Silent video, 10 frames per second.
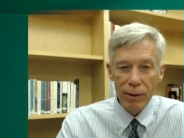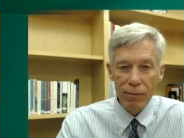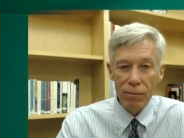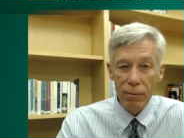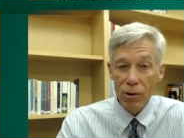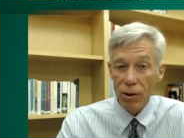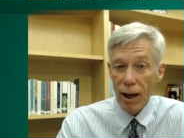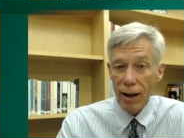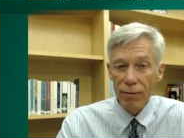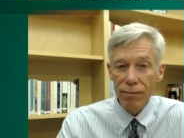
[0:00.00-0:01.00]
I mean, there's
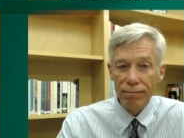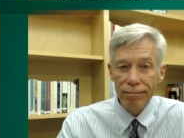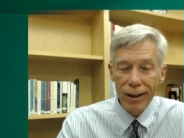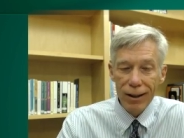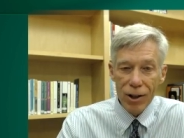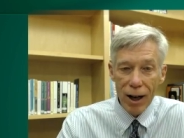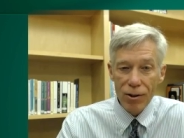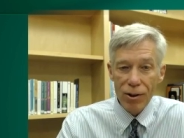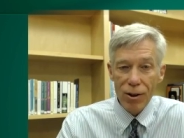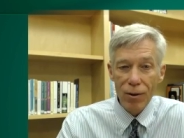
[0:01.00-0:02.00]
a lot of uh,
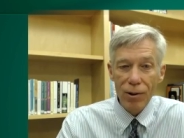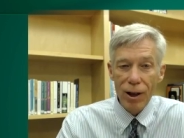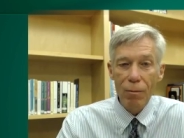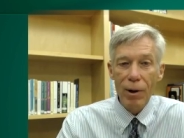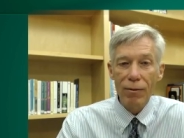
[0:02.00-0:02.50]
challenges to overcome.